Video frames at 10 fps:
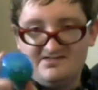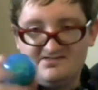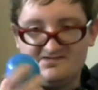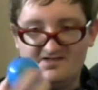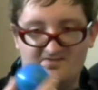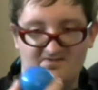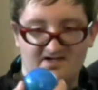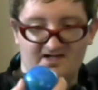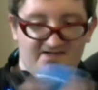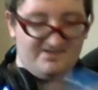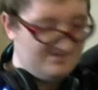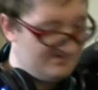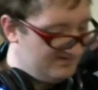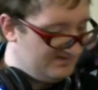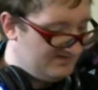So
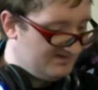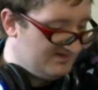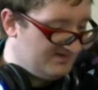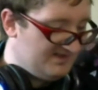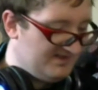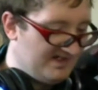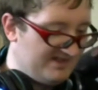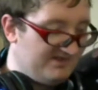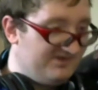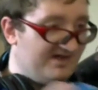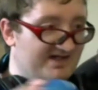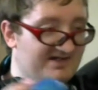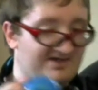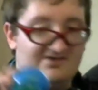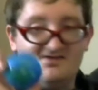yeah, this
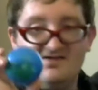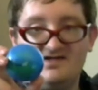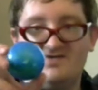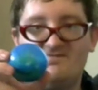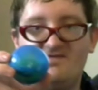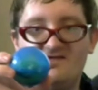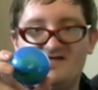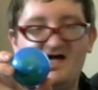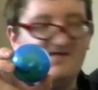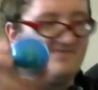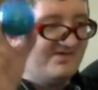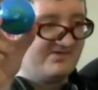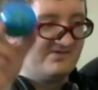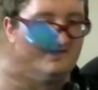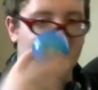actually like when I first saw it, I thought it was a
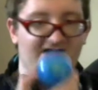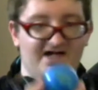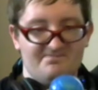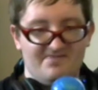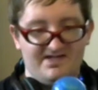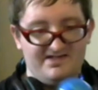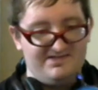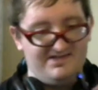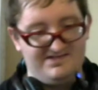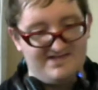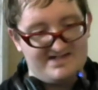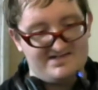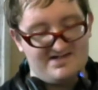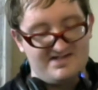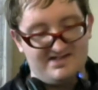green slime, but it's
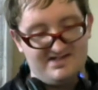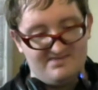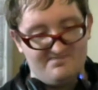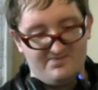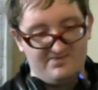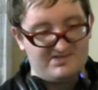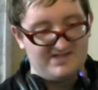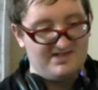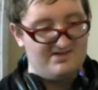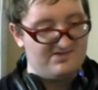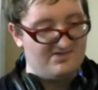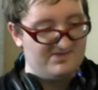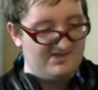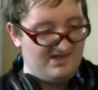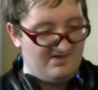actually like in a blue container, so it's
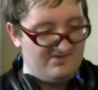a yellow